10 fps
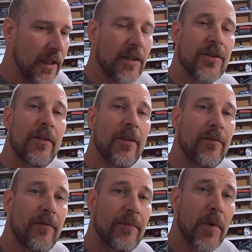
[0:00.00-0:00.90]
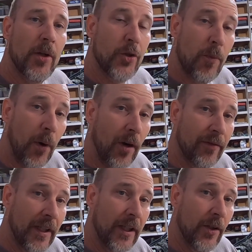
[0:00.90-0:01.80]
It is a two-part
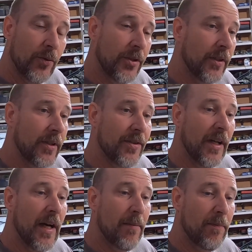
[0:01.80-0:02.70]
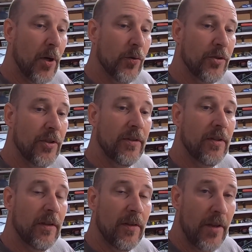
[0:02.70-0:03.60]
video series that I
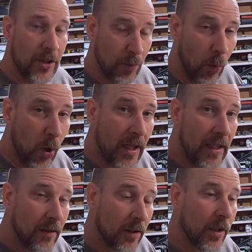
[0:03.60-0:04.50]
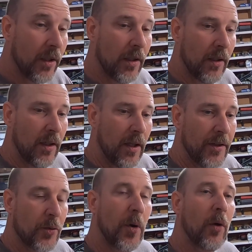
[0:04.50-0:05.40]
posted this morning.
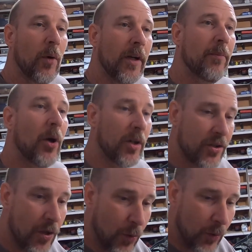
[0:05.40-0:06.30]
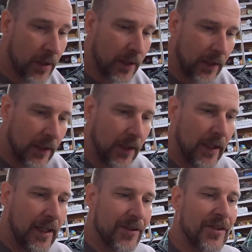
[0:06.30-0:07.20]
There's part 1 and part 2.
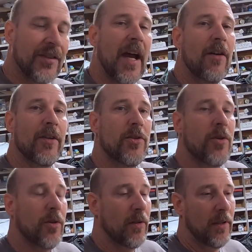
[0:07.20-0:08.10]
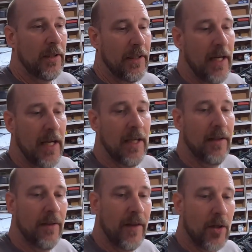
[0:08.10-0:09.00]
It is a salvage,
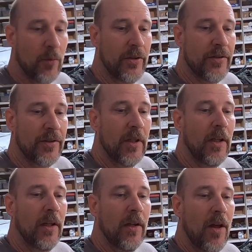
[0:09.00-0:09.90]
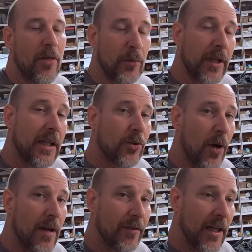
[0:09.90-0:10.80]
and there was three
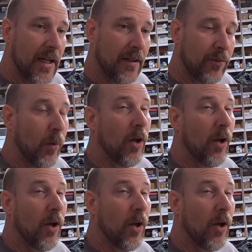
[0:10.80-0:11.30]
55